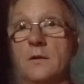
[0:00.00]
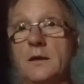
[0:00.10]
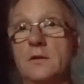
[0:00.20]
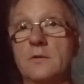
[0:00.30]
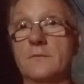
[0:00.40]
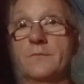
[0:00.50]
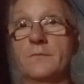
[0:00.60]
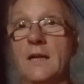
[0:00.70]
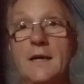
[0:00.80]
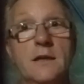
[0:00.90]
It's
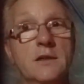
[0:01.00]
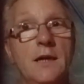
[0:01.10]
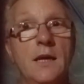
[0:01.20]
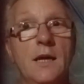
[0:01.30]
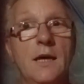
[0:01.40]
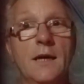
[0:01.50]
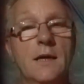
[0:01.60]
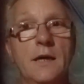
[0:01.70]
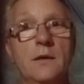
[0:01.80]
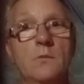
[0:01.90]
like I said, I like
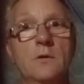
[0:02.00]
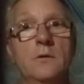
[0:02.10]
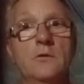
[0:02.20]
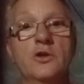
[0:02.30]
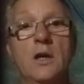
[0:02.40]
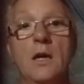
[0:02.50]
animals.